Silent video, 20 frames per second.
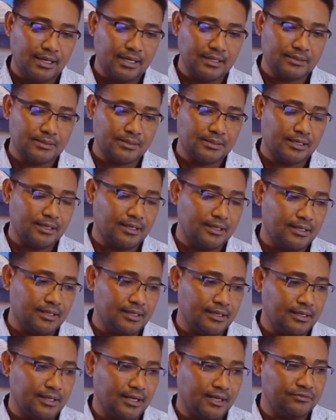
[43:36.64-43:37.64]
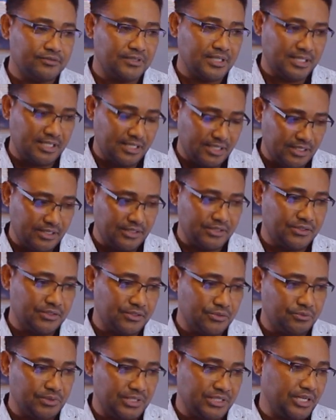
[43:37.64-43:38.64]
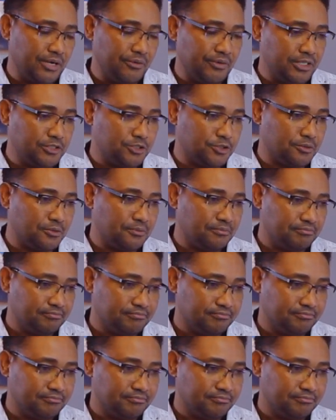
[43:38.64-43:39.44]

as after his resurrection.